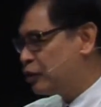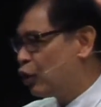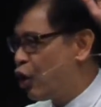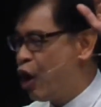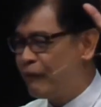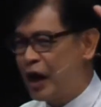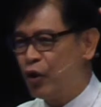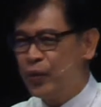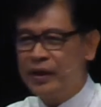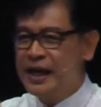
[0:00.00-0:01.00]
the law of our
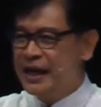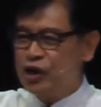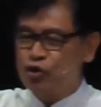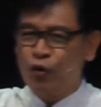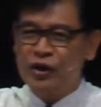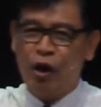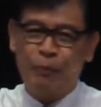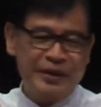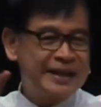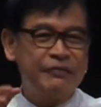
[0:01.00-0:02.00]
will, is only
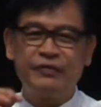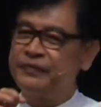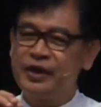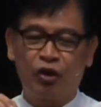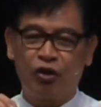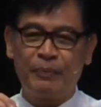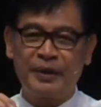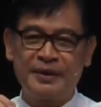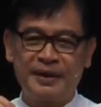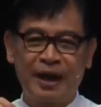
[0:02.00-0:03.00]
operating at 50
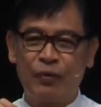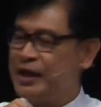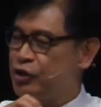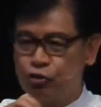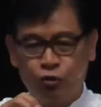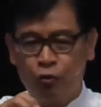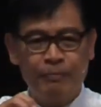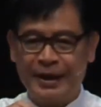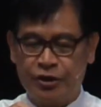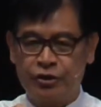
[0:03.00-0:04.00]
kilometers an hour. It's no
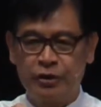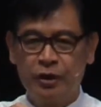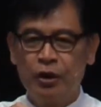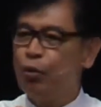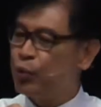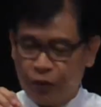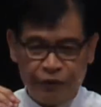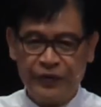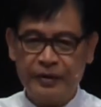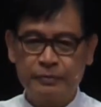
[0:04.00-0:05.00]
match. We will
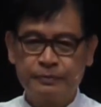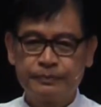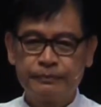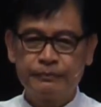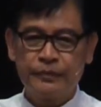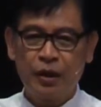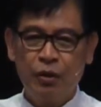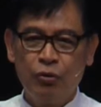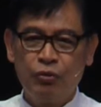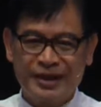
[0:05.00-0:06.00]
fail.
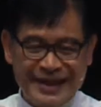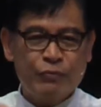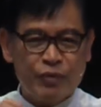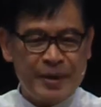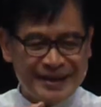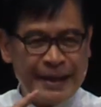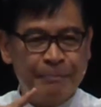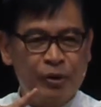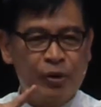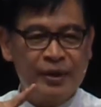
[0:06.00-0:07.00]
We think we may
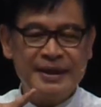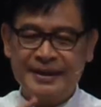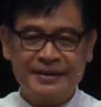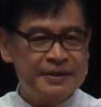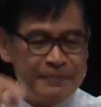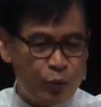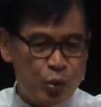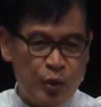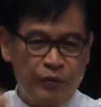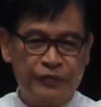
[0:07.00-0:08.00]
temporarily succeed, but
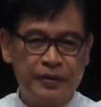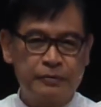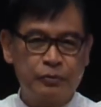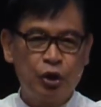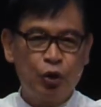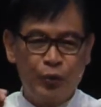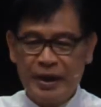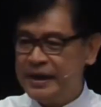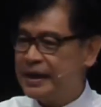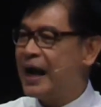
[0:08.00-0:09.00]
we will fail. We
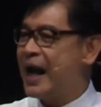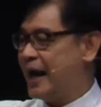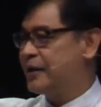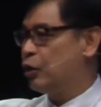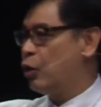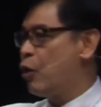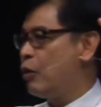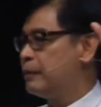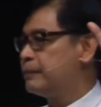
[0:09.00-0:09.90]
need a higher law.